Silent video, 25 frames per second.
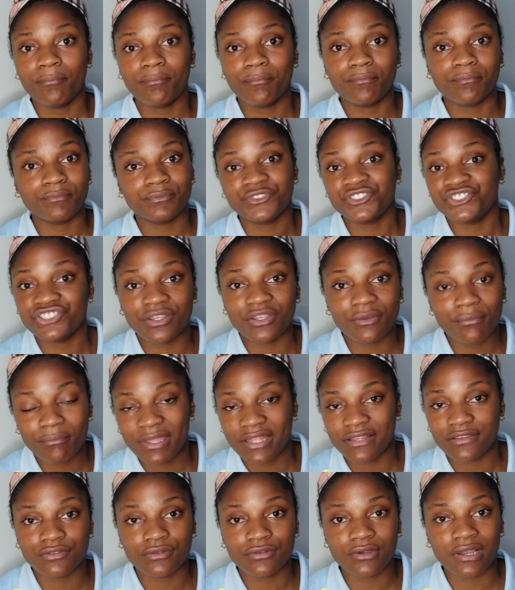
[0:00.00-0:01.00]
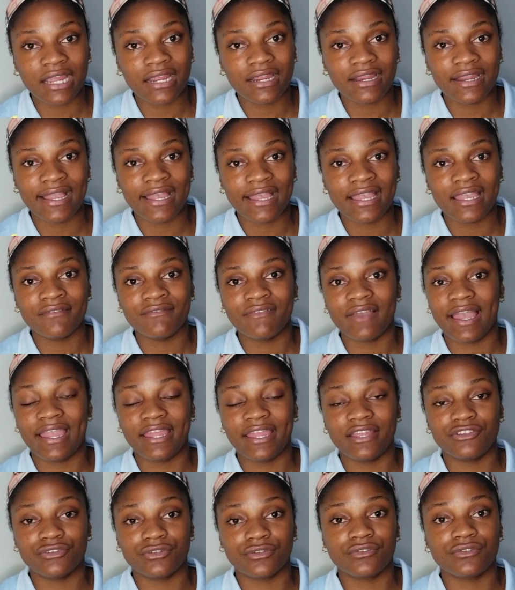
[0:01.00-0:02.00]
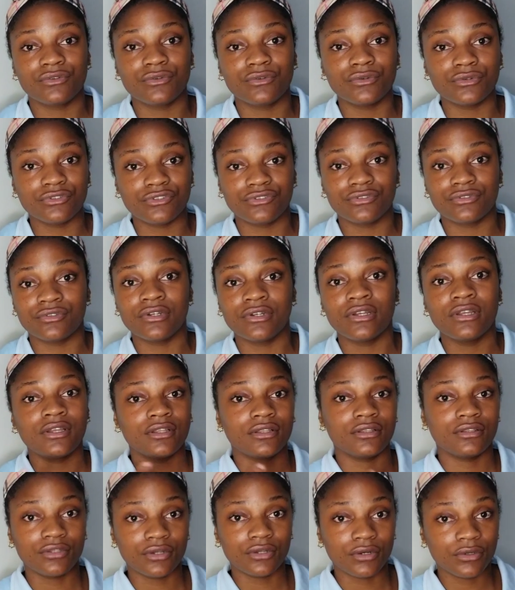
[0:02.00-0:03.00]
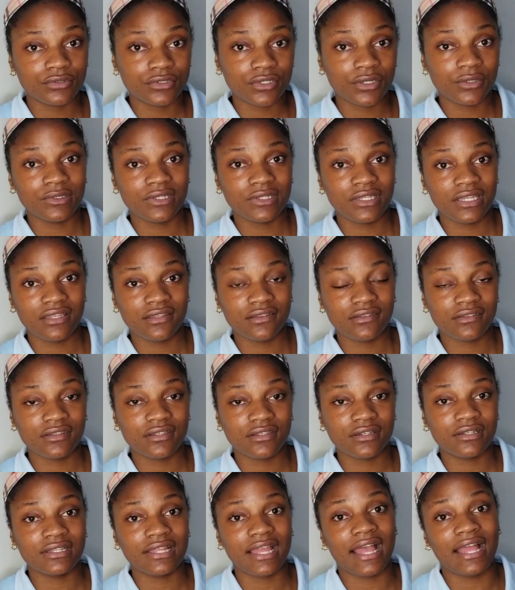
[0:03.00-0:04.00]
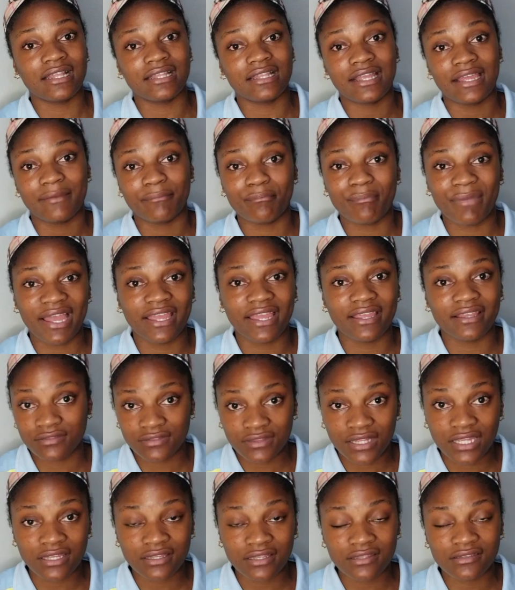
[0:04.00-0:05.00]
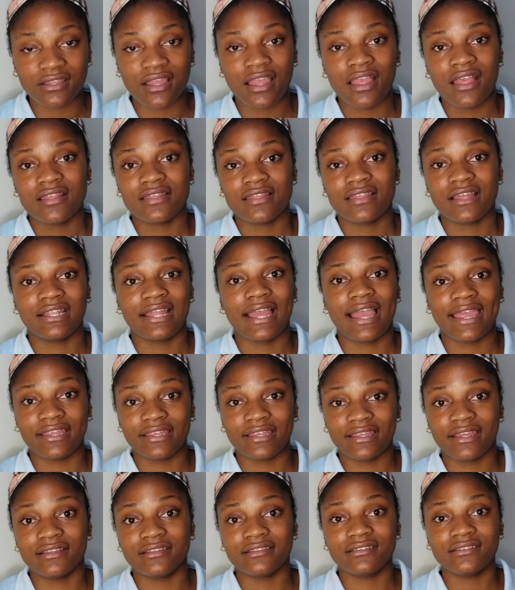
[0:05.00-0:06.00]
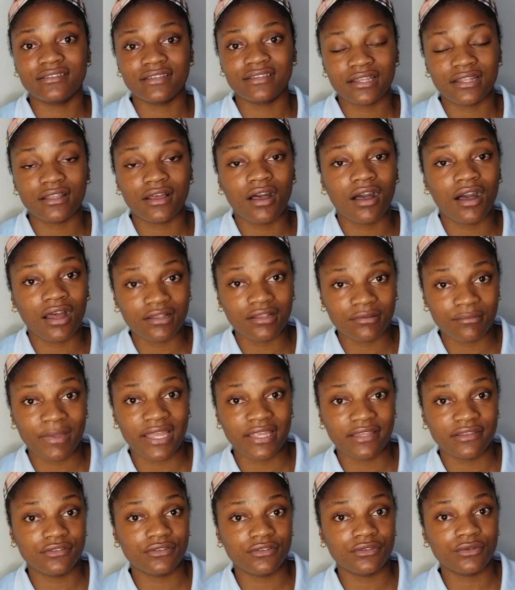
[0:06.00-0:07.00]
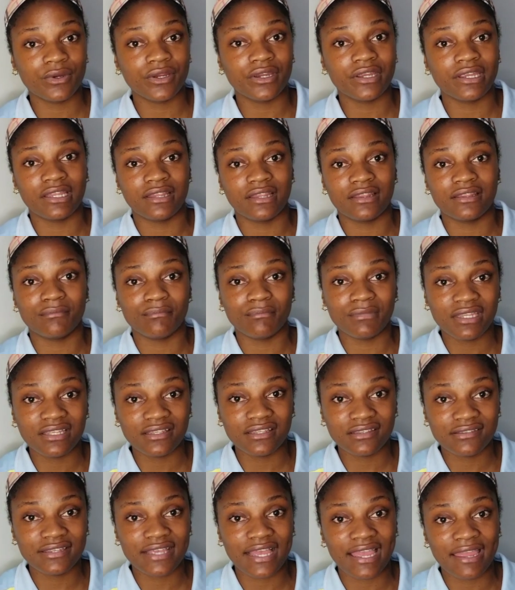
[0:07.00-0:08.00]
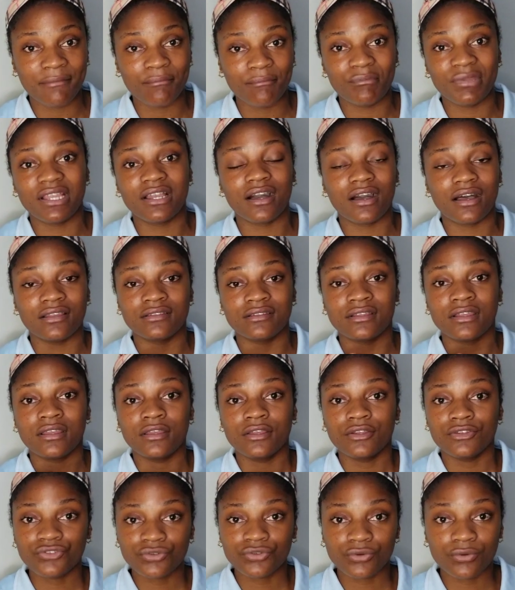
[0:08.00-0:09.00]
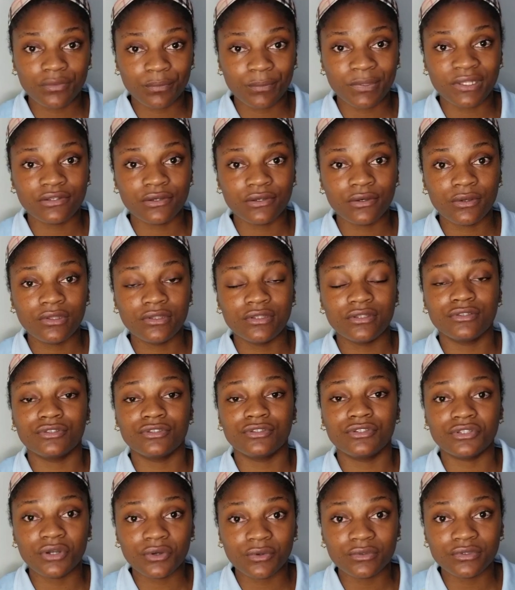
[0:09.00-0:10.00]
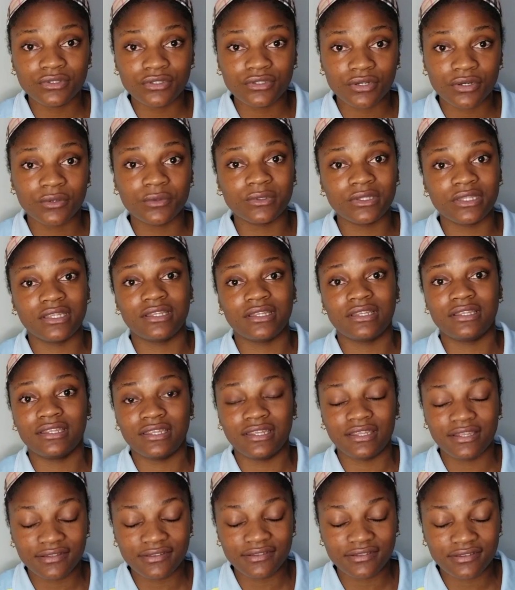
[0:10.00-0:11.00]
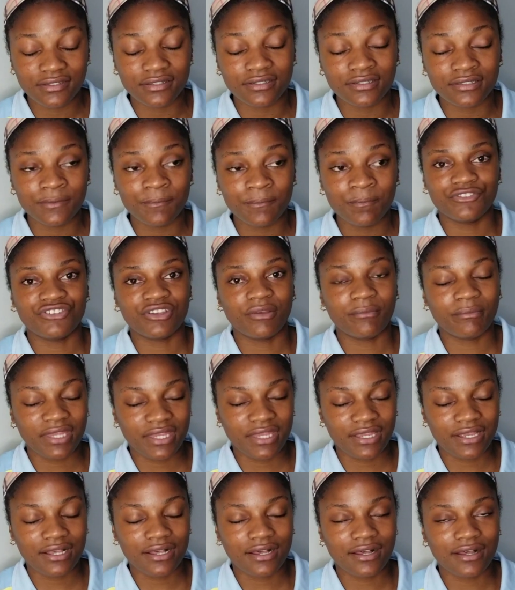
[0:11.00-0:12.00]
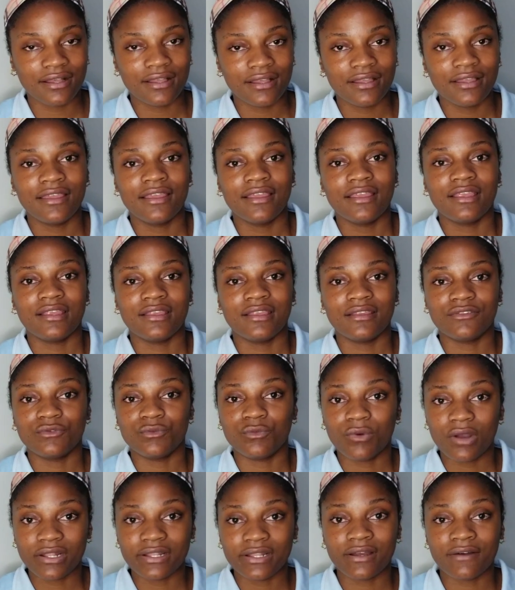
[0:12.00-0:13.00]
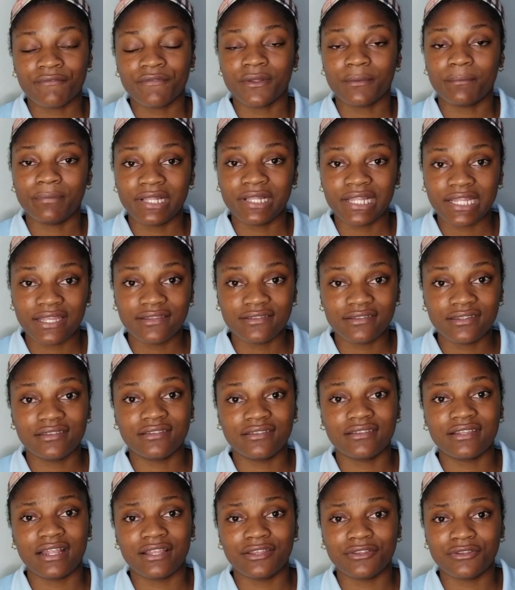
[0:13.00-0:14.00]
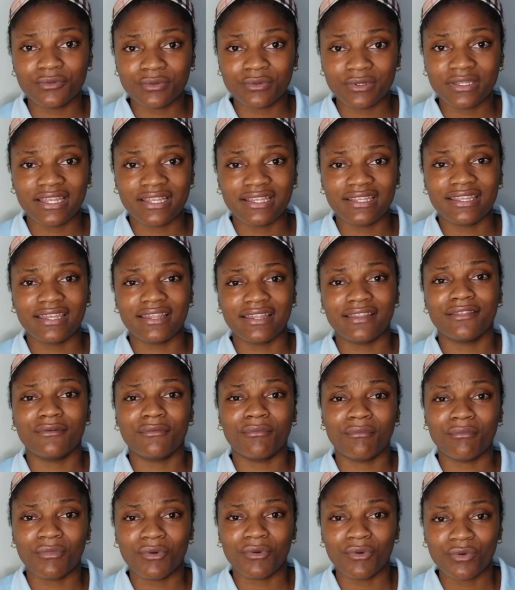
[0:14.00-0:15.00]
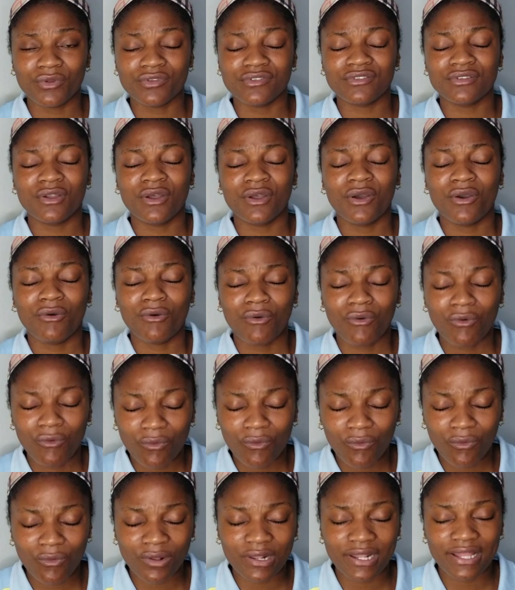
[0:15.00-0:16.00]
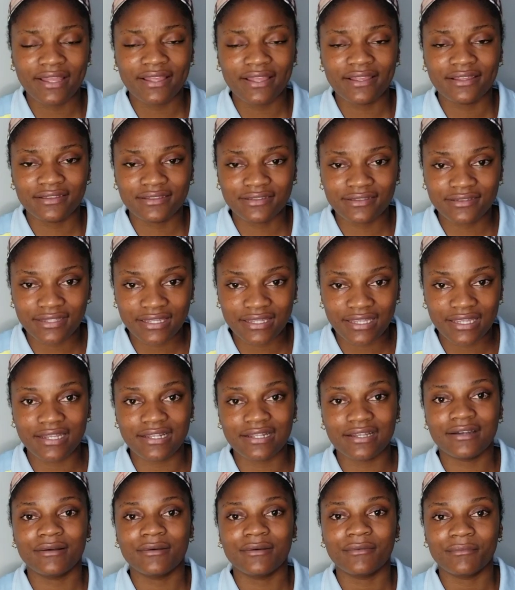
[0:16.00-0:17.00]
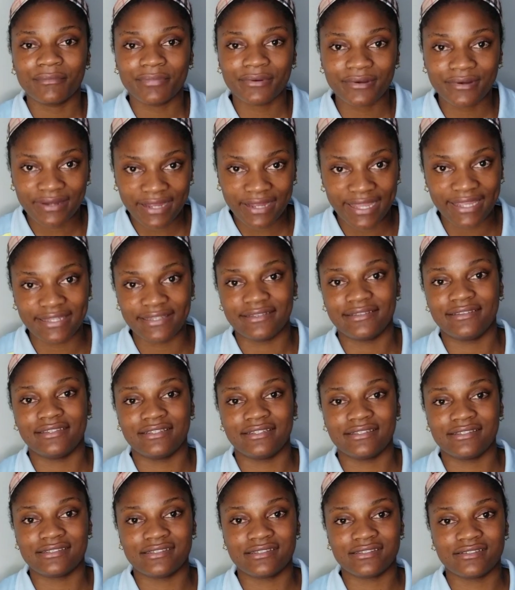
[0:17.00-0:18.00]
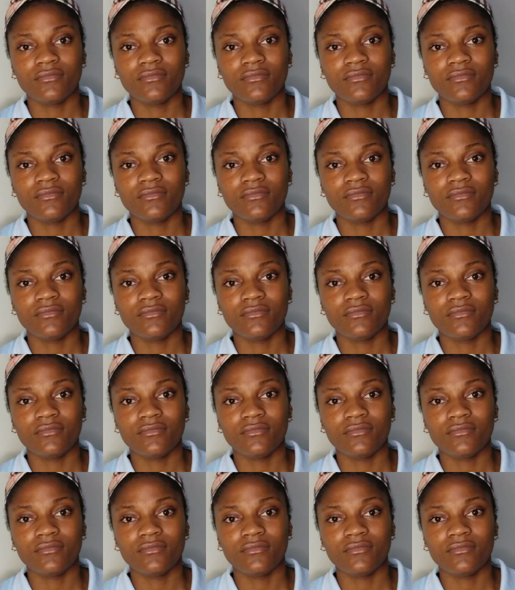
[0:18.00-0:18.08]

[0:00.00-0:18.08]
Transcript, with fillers: shipment to arrive, I just go to downtown Kingston and I buy things that I can sell on my store in the meantime, because truth be told, downtown Kingston, Jamaica is one of the places that you can get the most wholesale prices.